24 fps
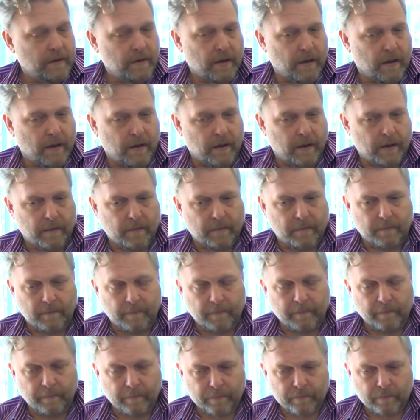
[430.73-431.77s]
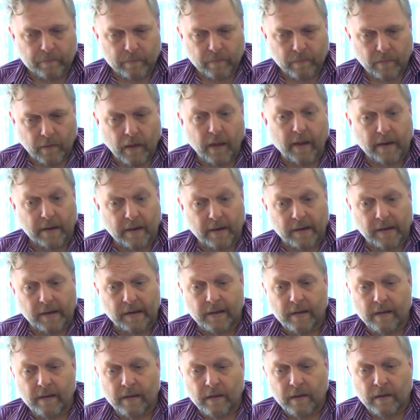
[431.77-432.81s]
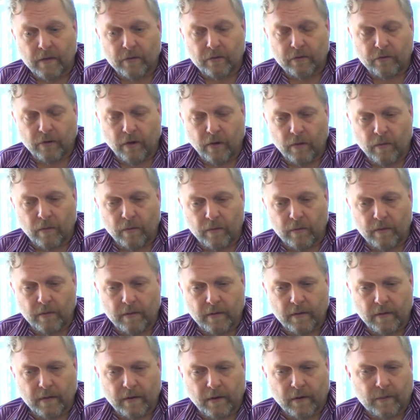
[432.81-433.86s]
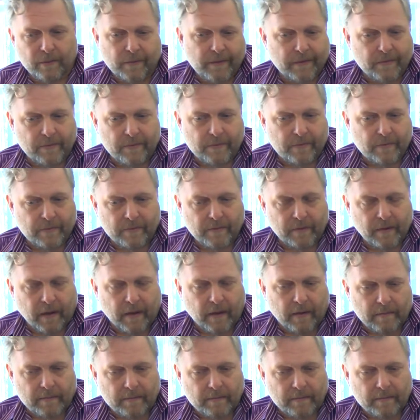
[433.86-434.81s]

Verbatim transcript: um, A D. Okay. So, you know, it's, yeah,